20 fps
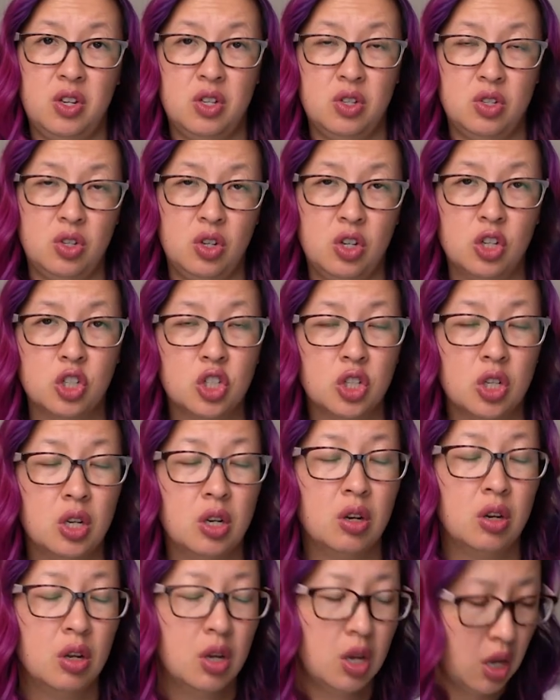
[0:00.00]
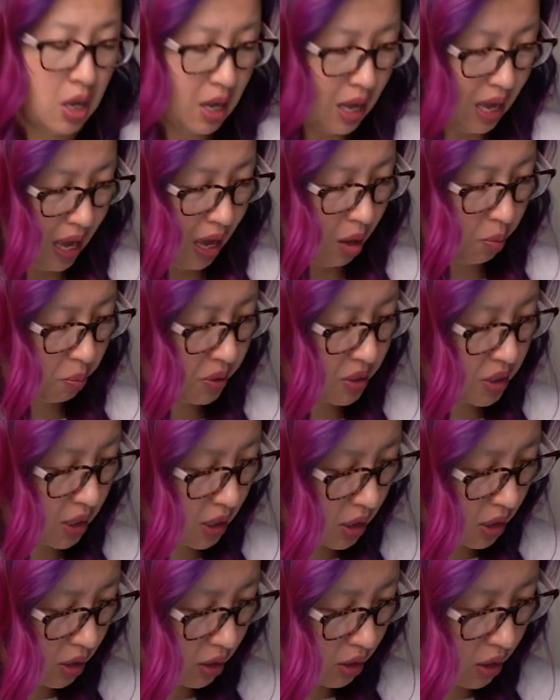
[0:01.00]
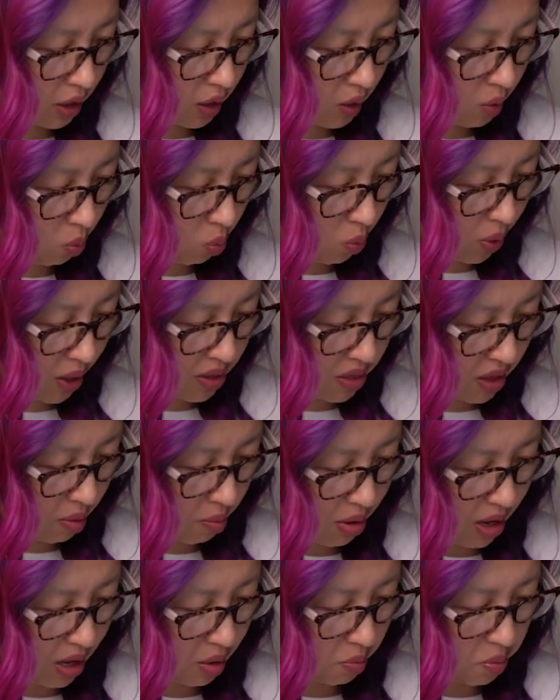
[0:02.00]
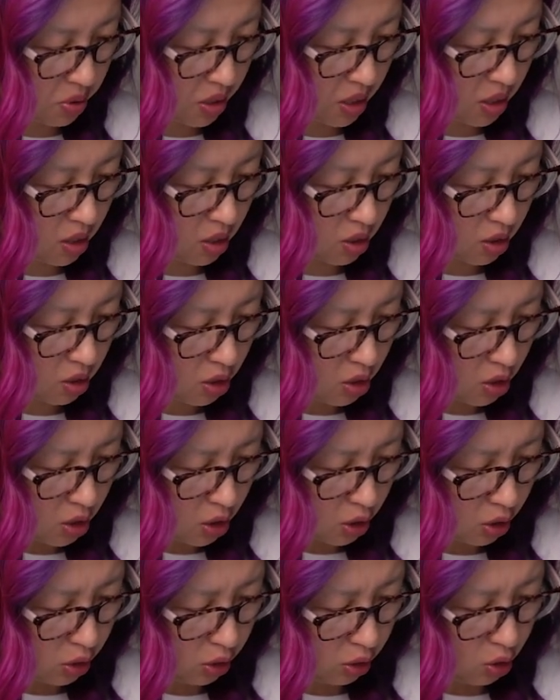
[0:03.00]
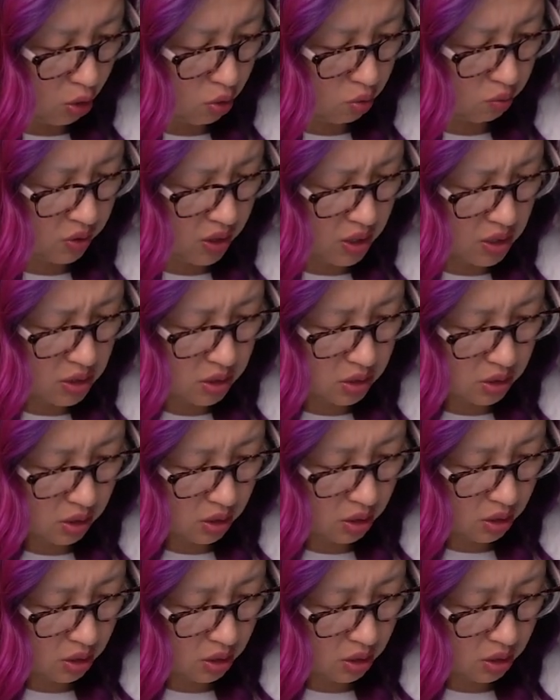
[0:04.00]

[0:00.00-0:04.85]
assertion, particularly where there might be low risk